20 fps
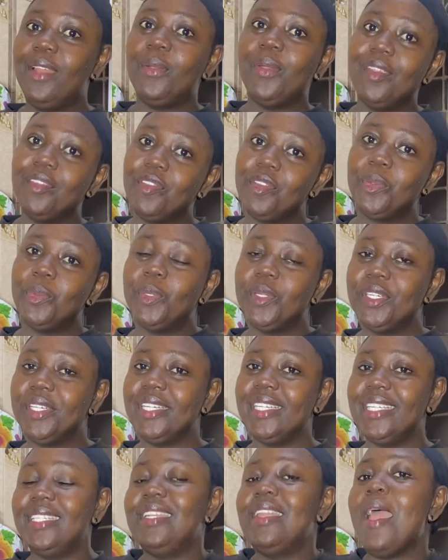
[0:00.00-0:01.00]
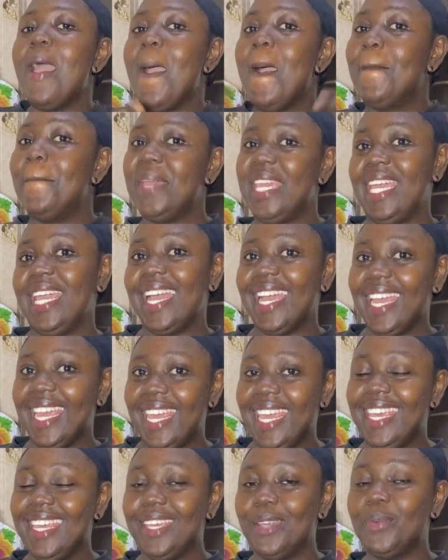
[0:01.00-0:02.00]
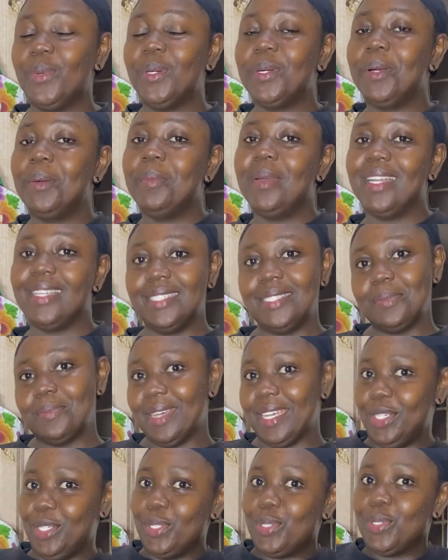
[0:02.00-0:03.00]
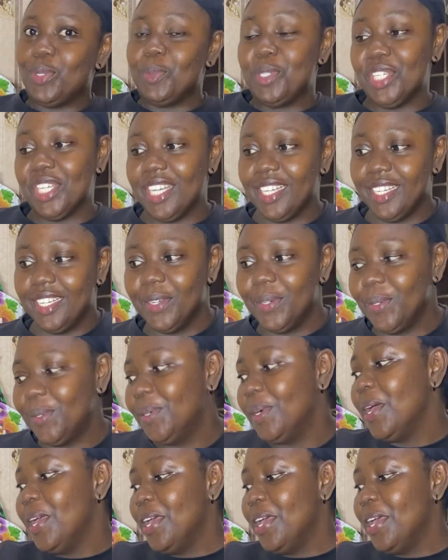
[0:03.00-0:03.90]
everyone, Minka here. Welcome back to my YouTube channel.